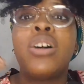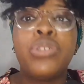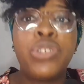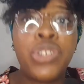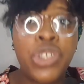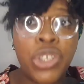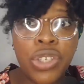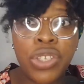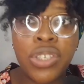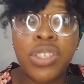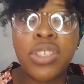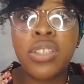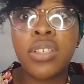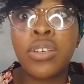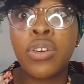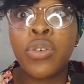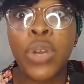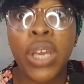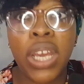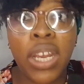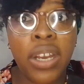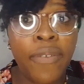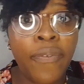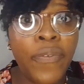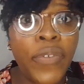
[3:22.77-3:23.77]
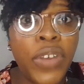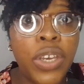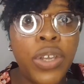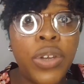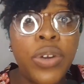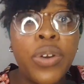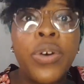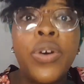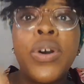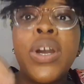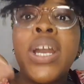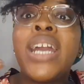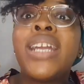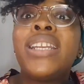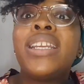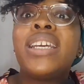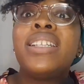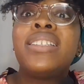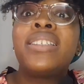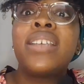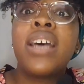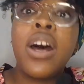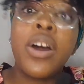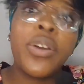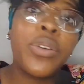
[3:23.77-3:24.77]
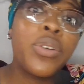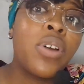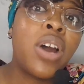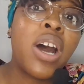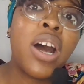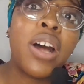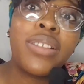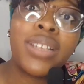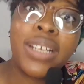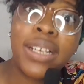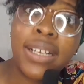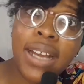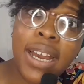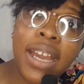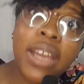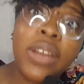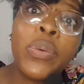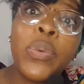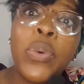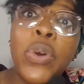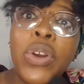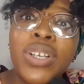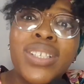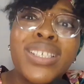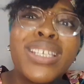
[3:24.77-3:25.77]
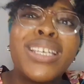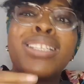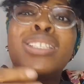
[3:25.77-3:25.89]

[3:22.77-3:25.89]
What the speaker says: just create a video and then tell you how the guide works.